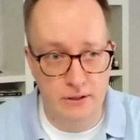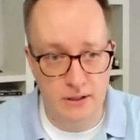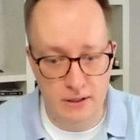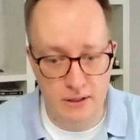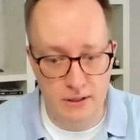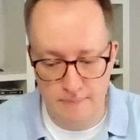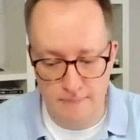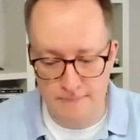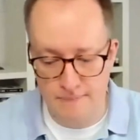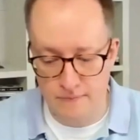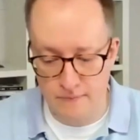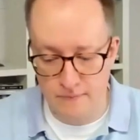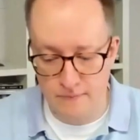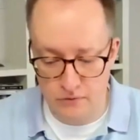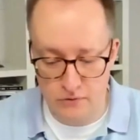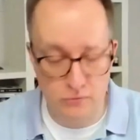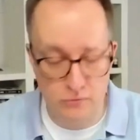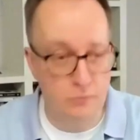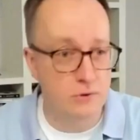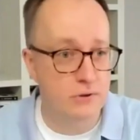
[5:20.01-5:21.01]
to
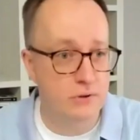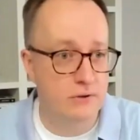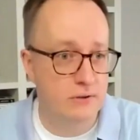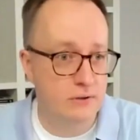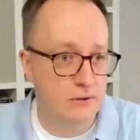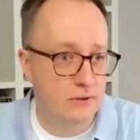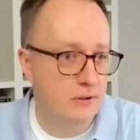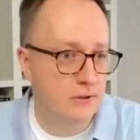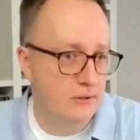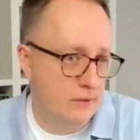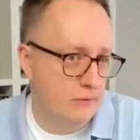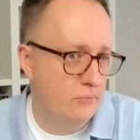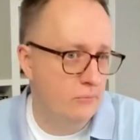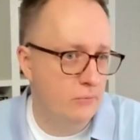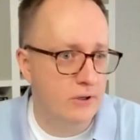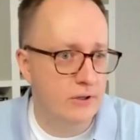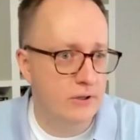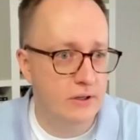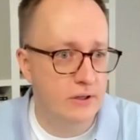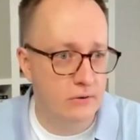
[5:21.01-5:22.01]
what
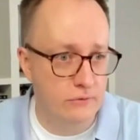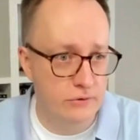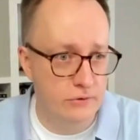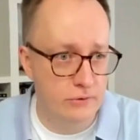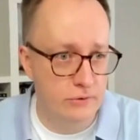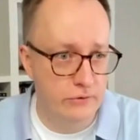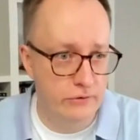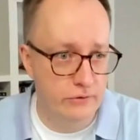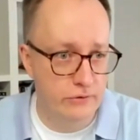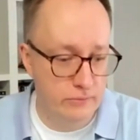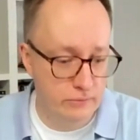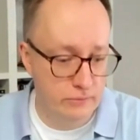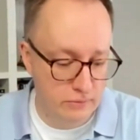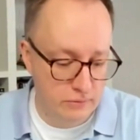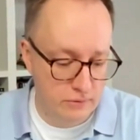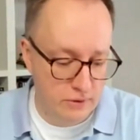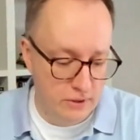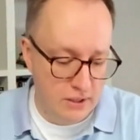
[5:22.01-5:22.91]
we are kind of used to.